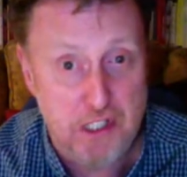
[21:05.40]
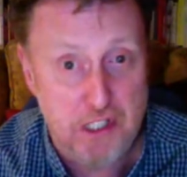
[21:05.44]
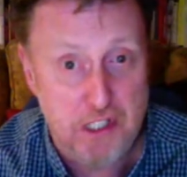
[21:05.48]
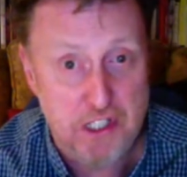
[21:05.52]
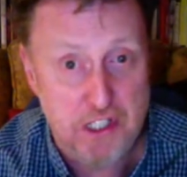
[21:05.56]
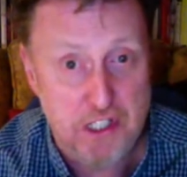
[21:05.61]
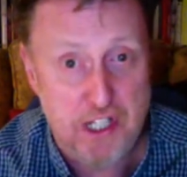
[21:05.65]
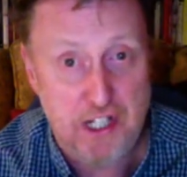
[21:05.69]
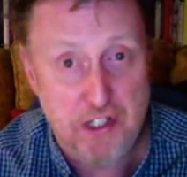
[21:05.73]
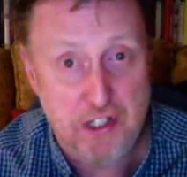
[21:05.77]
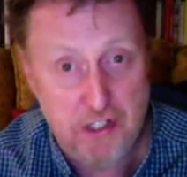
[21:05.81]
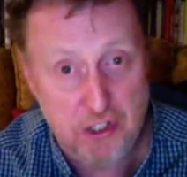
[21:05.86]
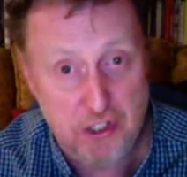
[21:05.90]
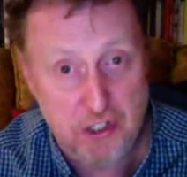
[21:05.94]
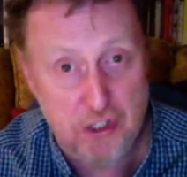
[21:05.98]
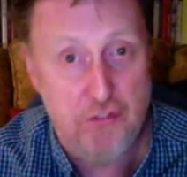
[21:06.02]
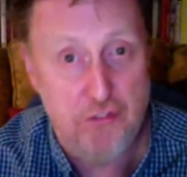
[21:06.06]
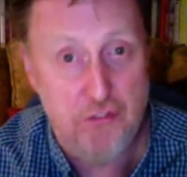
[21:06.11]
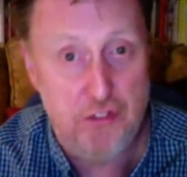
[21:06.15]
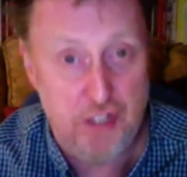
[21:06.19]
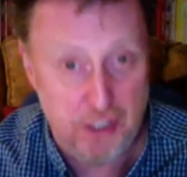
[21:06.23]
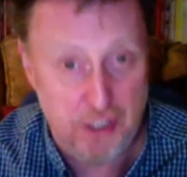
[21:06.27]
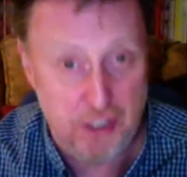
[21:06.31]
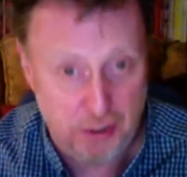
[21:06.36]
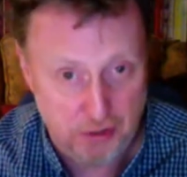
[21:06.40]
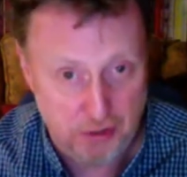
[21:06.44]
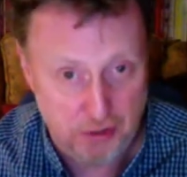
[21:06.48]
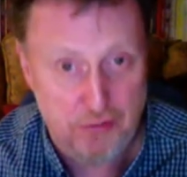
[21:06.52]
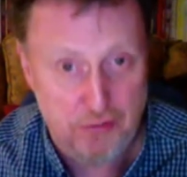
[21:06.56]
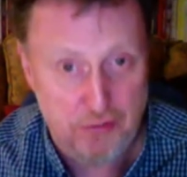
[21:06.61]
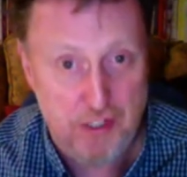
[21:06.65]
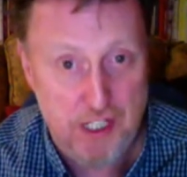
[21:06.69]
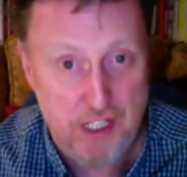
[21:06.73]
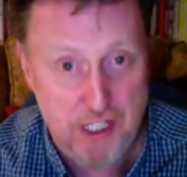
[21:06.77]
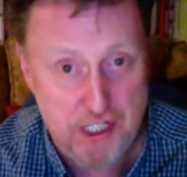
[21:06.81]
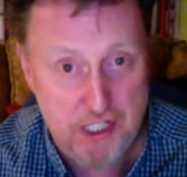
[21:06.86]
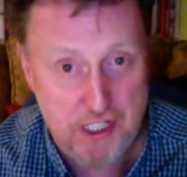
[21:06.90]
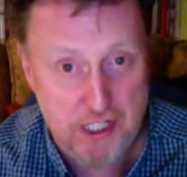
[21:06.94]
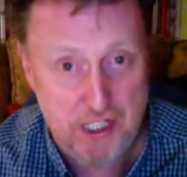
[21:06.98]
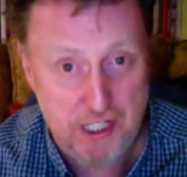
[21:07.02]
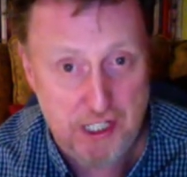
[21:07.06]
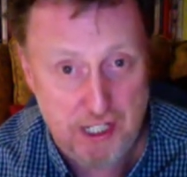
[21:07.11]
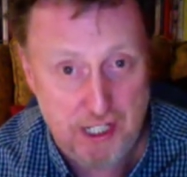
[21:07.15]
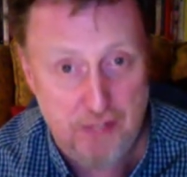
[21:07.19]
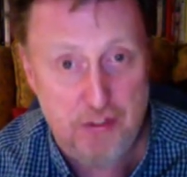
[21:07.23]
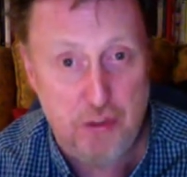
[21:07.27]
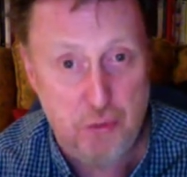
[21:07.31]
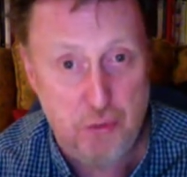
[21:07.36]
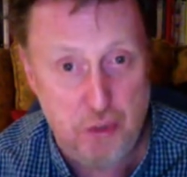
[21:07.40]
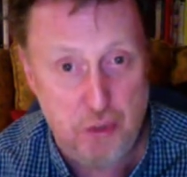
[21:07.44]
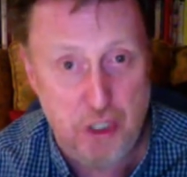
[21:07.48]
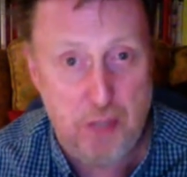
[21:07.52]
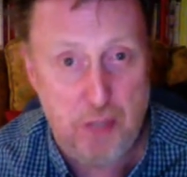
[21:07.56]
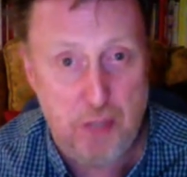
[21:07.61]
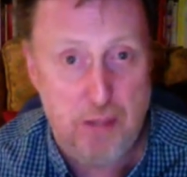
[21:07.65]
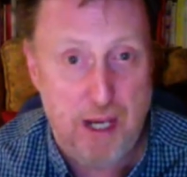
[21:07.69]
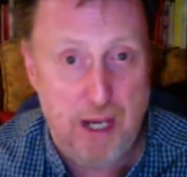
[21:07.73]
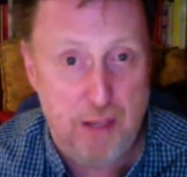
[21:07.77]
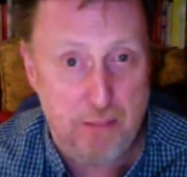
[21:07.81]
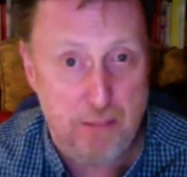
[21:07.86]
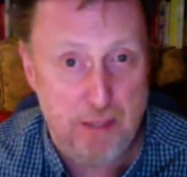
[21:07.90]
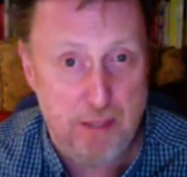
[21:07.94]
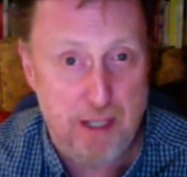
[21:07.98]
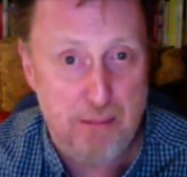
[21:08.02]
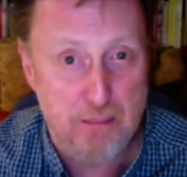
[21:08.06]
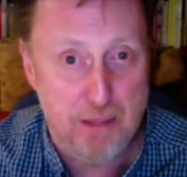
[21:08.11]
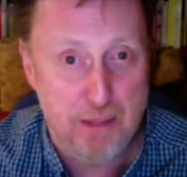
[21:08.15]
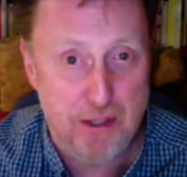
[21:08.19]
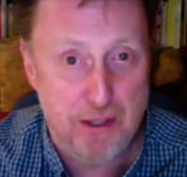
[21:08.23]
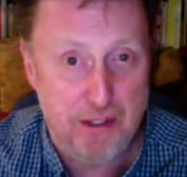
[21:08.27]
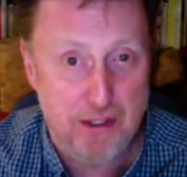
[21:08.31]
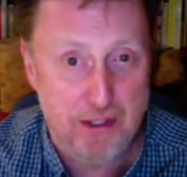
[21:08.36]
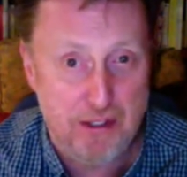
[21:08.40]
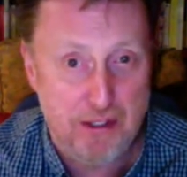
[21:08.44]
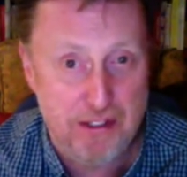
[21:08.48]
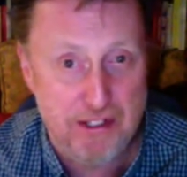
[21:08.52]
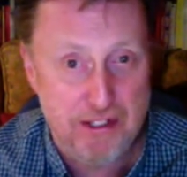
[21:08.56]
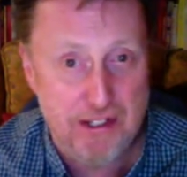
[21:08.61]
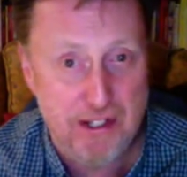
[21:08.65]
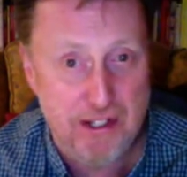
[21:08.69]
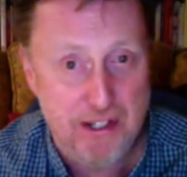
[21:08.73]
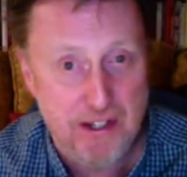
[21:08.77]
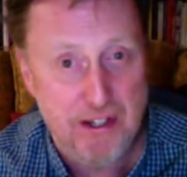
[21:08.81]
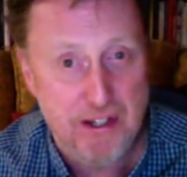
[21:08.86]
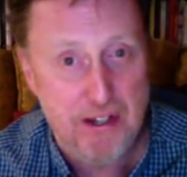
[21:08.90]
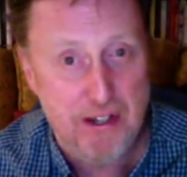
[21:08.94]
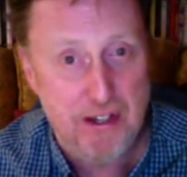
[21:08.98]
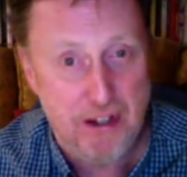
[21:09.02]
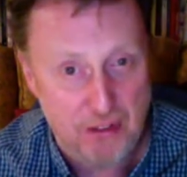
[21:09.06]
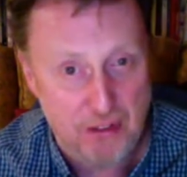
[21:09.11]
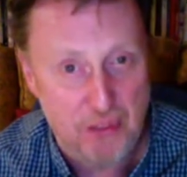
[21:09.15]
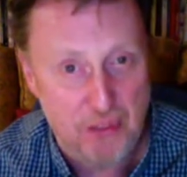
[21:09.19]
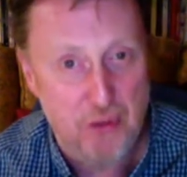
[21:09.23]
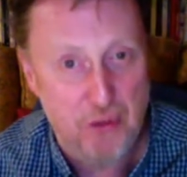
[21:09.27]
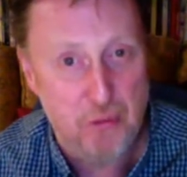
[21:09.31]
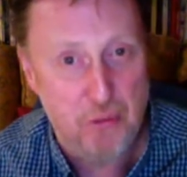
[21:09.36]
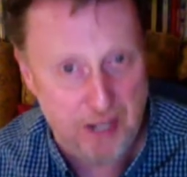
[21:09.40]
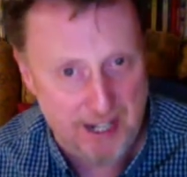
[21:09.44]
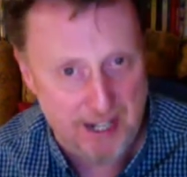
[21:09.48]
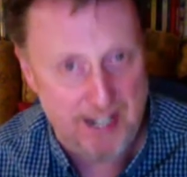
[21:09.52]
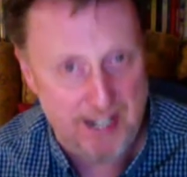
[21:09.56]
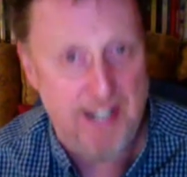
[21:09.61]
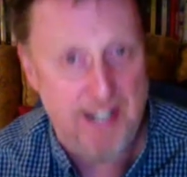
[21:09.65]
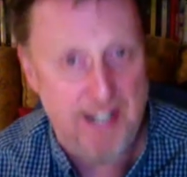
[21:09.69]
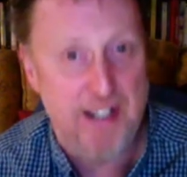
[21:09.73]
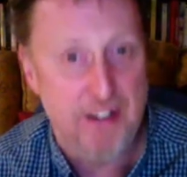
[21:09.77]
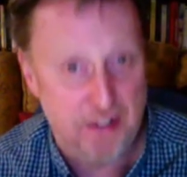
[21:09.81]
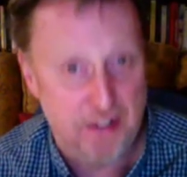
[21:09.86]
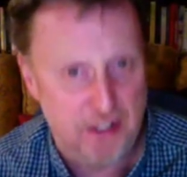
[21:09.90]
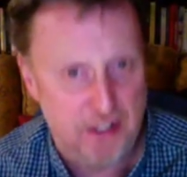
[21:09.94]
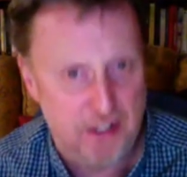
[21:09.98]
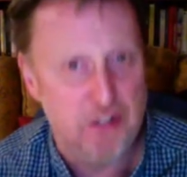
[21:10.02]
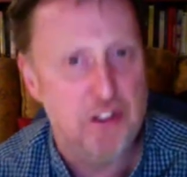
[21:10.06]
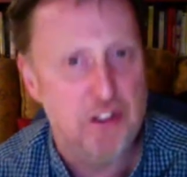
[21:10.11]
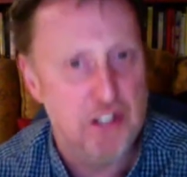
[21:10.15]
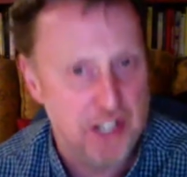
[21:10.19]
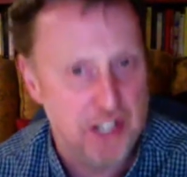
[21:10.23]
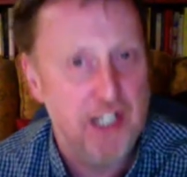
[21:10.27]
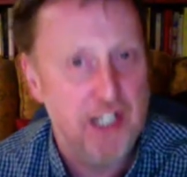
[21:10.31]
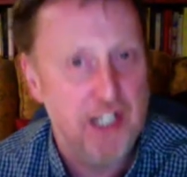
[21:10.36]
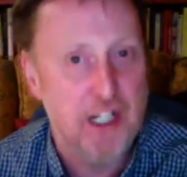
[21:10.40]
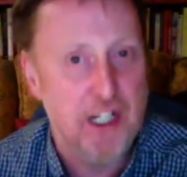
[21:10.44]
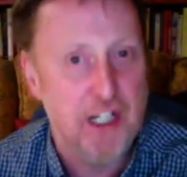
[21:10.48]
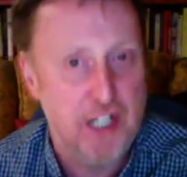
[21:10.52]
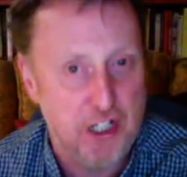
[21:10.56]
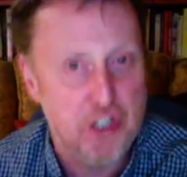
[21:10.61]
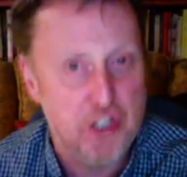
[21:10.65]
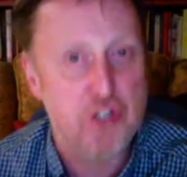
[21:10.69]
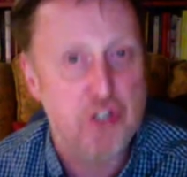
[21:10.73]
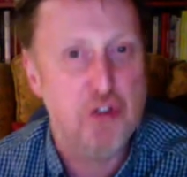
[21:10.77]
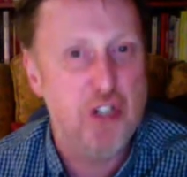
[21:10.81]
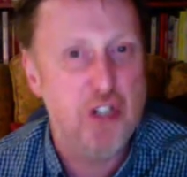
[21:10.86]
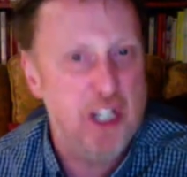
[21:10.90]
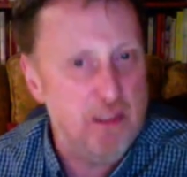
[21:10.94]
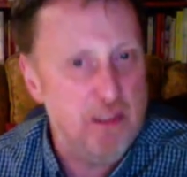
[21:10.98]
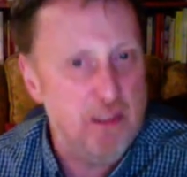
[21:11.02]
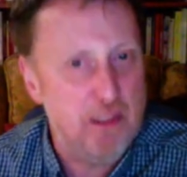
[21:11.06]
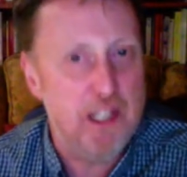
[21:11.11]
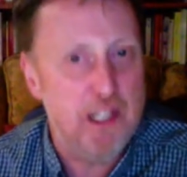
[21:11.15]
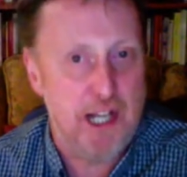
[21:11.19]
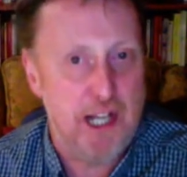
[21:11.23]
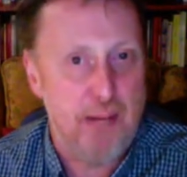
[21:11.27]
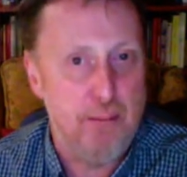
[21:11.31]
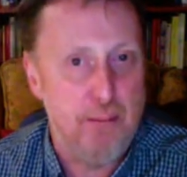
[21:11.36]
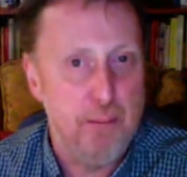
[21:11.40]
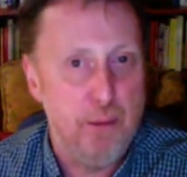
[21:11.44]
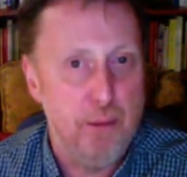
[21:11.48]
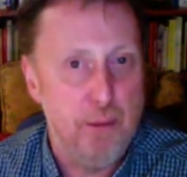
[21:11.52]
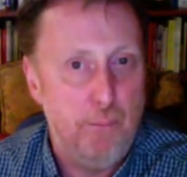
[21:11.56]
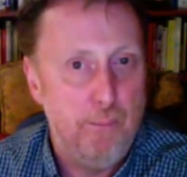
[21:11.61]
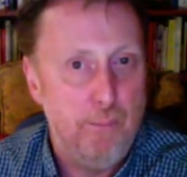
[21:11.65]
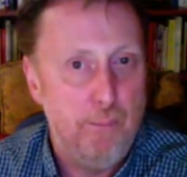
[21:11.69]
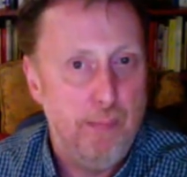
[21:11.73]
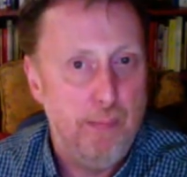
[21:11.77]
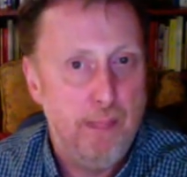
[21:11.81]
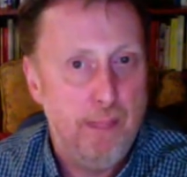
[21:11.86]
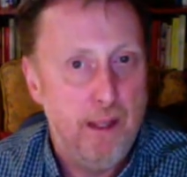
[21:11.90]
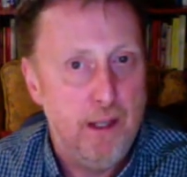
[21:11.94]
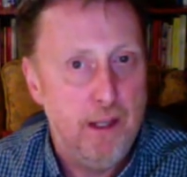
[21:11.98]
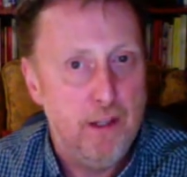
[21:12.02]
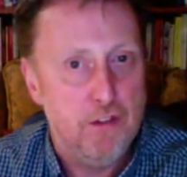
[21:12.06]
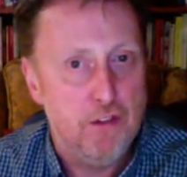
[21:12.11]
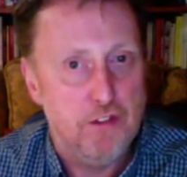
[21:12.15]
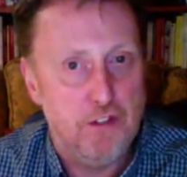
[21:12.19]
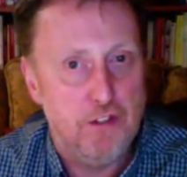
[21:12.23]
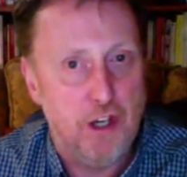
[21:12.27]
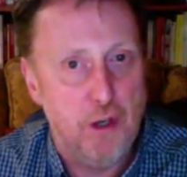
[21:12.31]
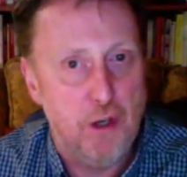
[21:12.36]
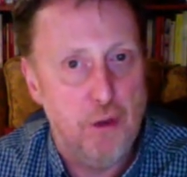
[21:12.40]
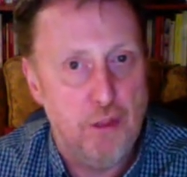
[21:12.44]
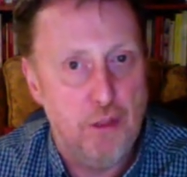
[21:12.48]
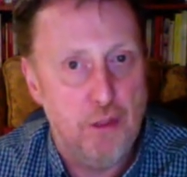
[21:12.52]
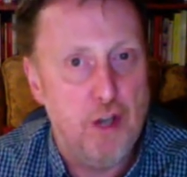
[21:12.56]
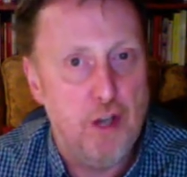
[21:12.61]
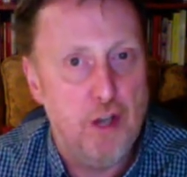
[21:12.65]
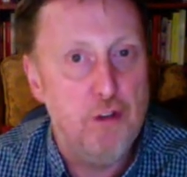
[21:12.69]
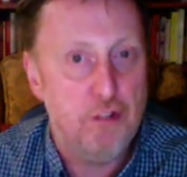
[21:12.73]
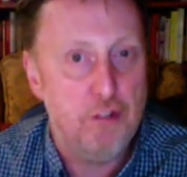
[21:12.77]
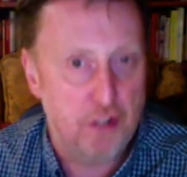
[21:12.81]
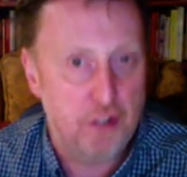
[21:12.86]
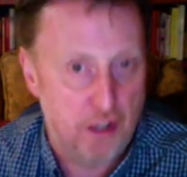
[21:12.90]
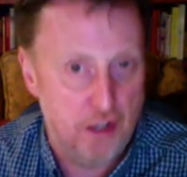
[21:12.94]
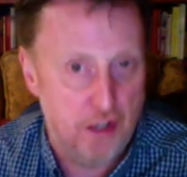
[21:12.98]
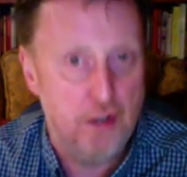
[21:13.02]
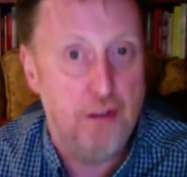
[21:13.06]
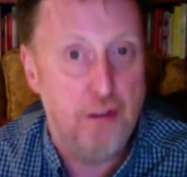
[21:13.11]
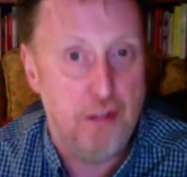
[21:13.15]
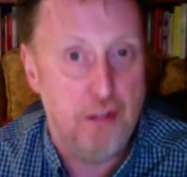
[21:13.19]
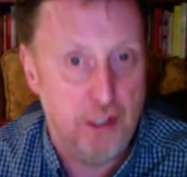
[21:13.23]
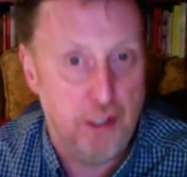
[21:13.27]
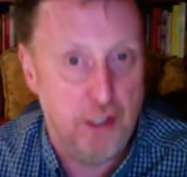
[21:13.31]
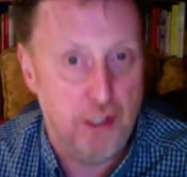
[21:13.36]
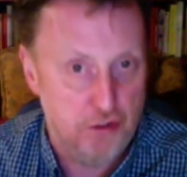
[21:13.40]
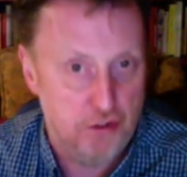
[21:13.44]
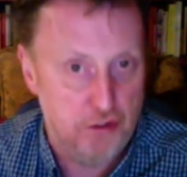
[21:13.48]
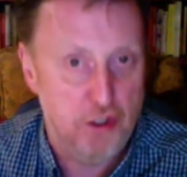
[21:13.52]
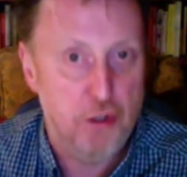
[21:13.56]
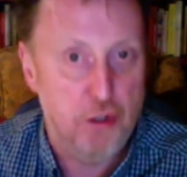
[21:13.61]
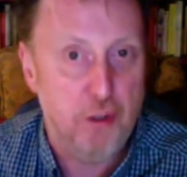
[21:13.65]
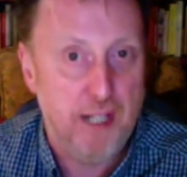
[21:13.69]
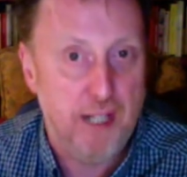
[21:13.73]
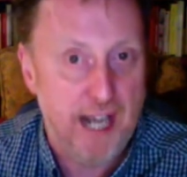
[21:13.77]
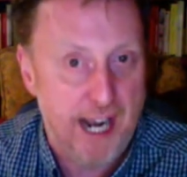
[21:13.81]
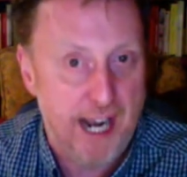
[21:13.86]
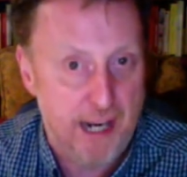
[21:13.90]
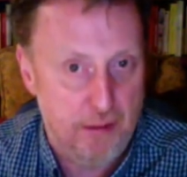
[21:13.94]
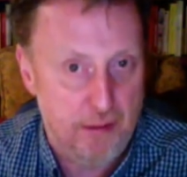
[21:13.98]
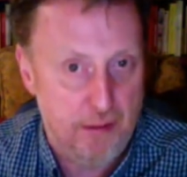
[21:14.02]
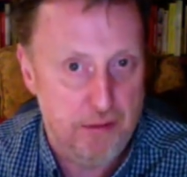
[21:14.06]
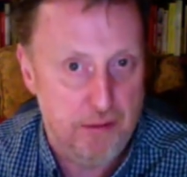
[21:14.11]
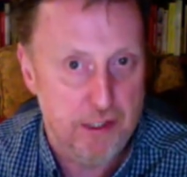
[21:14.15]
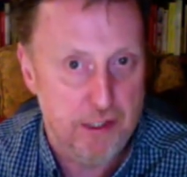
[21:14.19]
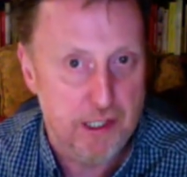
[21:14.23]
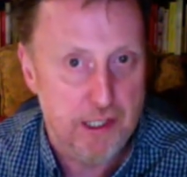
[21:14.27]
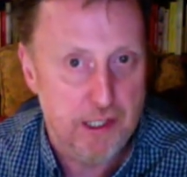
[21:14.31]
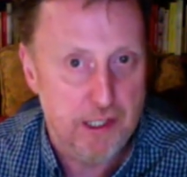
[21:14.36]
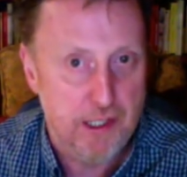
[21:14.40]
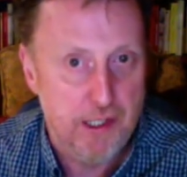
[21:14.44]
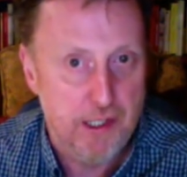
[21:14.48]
centre covered in graffiti and have to worry about being mugged yeah. on the way, you yeah. know, to take an extreme example. Absolutely. So those kind of things do count.